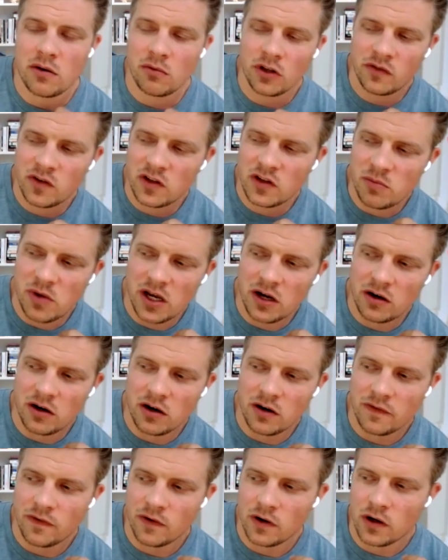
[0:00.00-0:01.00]
we lived in the Bay
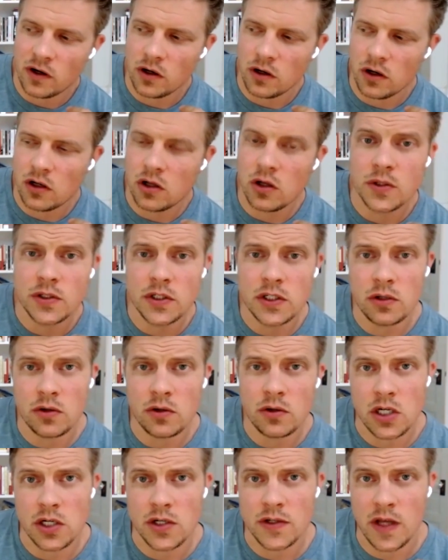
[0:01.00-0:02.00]
Area for close to 2
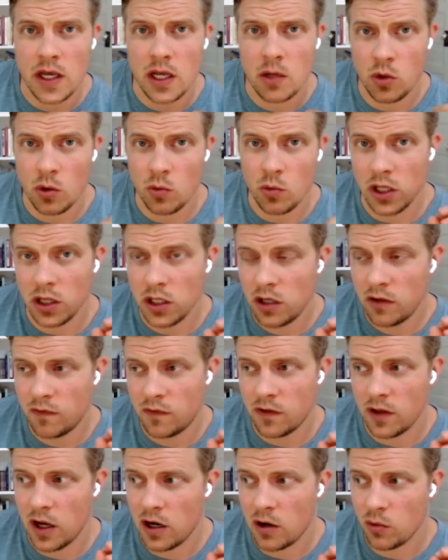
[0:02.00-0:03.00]
years, and when we
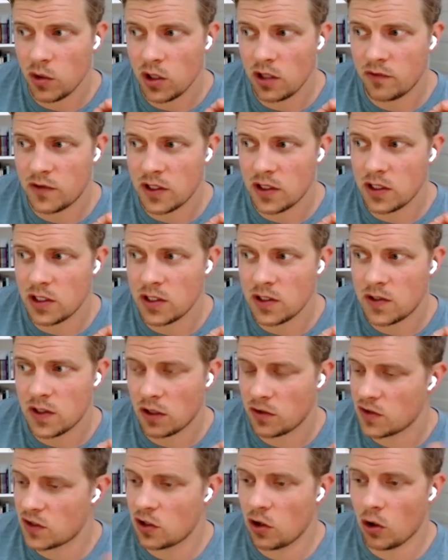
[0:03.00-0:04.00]
lived there, we lived in this
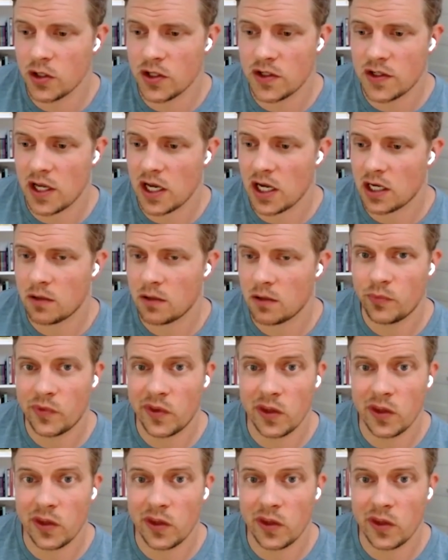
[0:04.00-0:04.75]
on this cul-de-sac.